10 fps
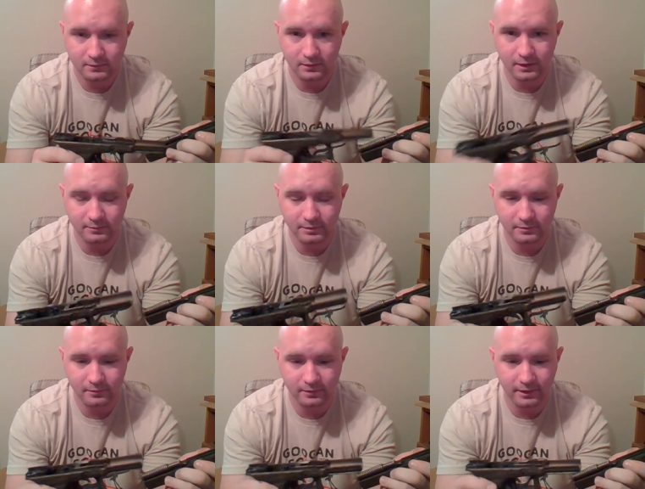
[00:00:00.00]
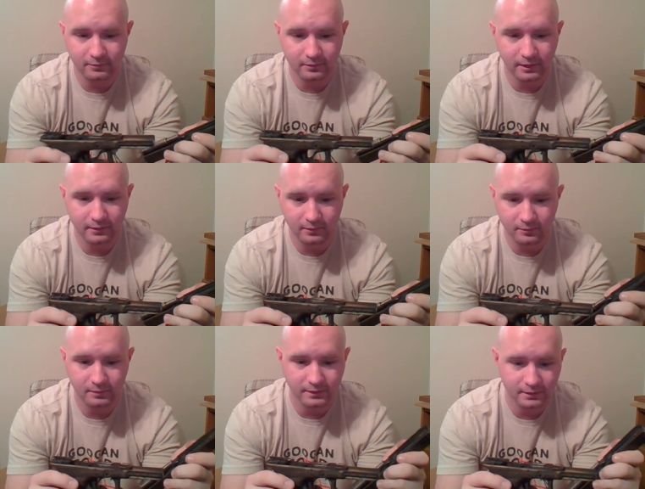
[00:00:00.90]
Glock people that were like,
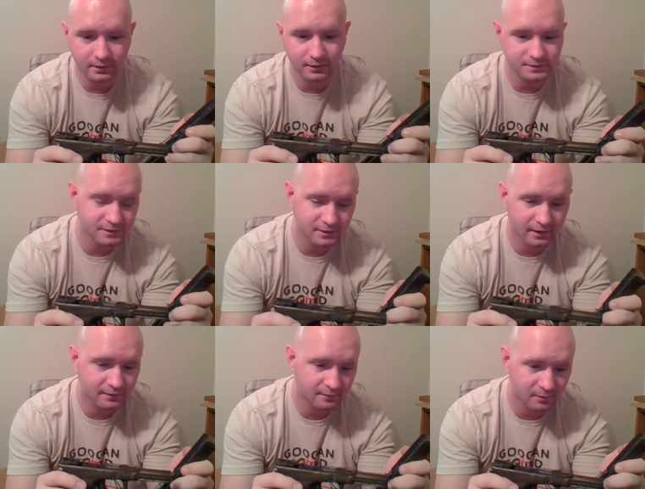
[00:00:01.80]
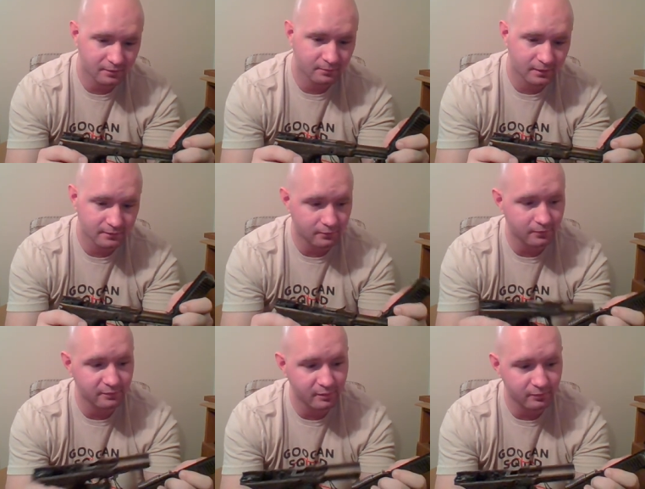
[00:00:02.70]
"Oh my gosh, he hates Smith and Wesson," or all
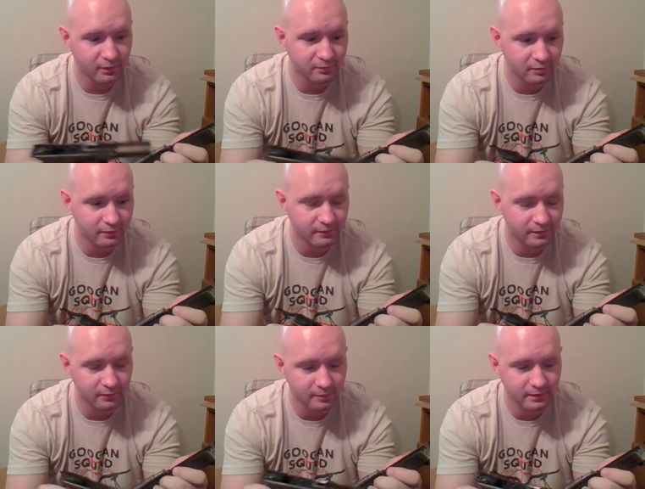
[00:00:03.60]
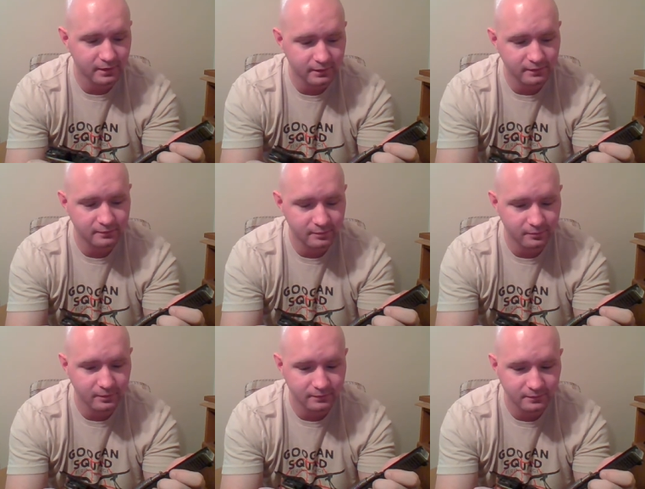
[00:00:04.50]
the Smith and Wesson people that said, "Oh my God, he hates Smith
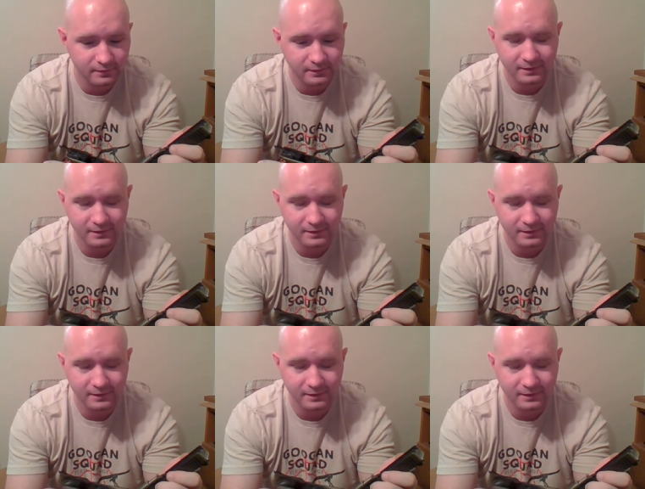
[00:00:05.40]
and Wesson."